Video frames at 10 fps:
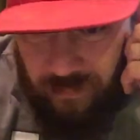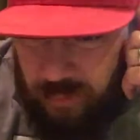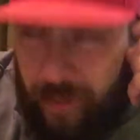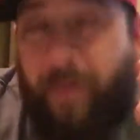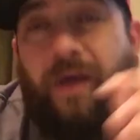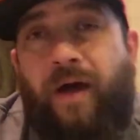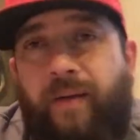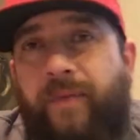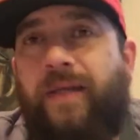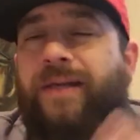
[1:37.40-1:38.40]
drop a
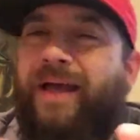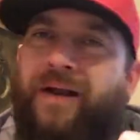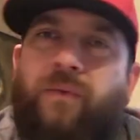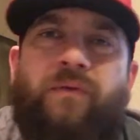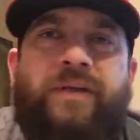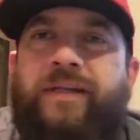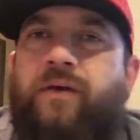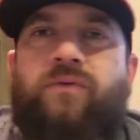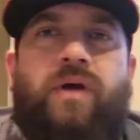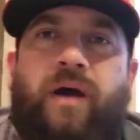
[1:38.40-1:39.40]
comment. Now, I don't want any
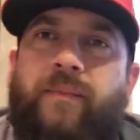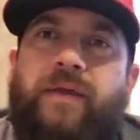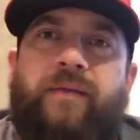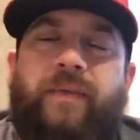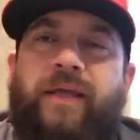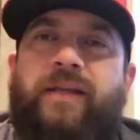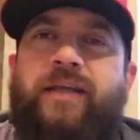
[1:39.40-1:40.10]
old comment, man.